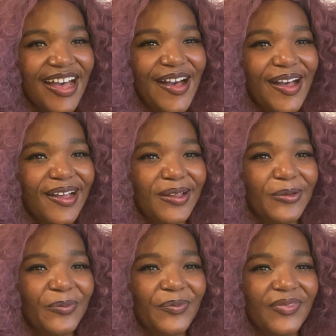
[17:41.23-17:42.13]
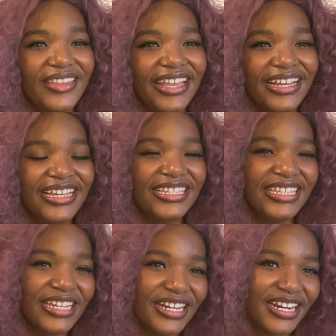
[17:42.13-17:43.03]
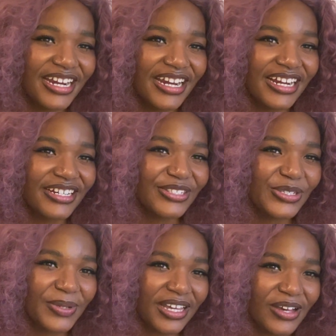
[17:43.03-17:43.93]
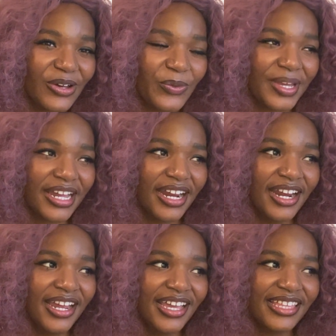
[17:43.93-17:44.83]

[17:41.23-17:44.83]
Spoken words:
like a year or 2 ago, where